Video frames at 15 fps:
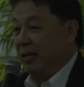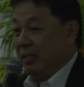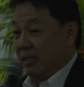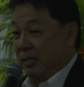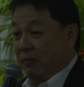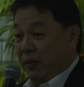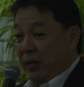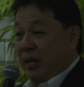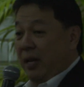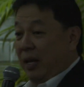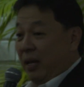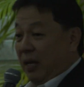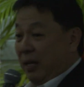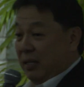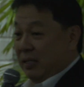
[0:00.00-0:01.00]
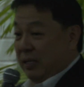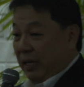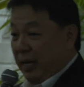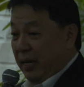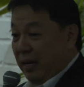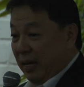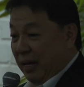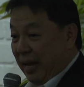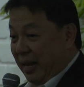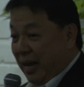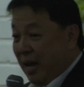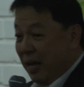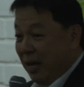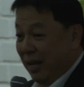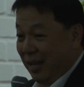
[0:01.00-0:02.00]
Tiffany? Celine?
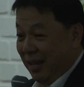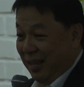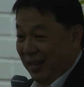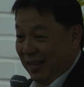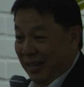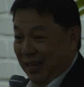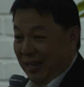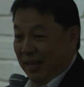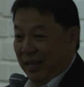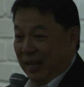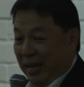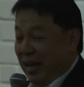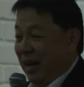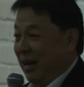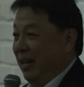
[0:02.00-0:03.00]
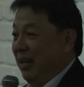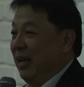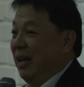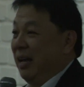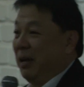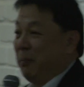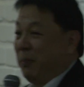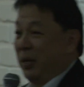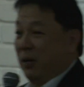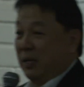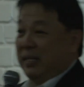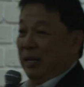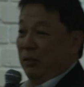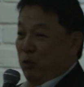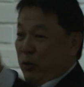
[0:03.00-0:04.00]
Anna? Anna.
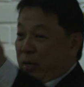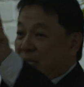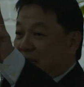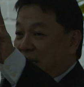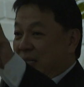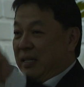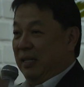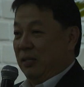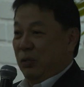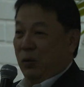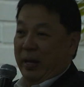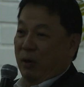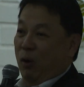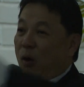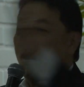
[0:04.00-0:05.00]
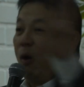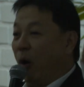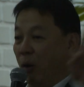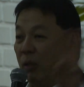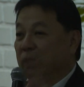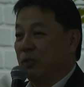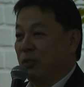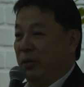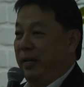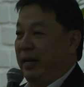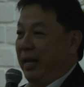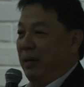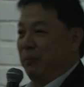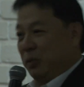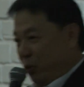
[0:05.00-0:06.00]
Because there are three sisters, so I call all the three
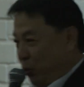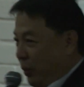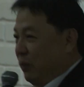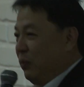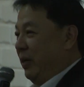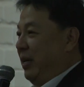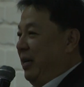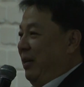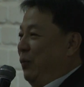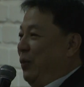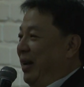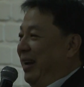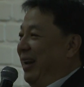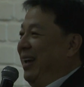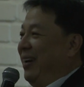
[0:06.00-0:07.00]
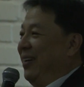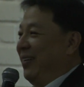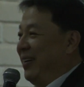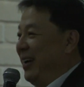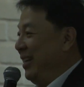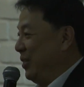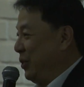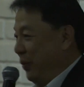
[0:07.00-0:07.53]
names. Sure, we'll hit one. All right?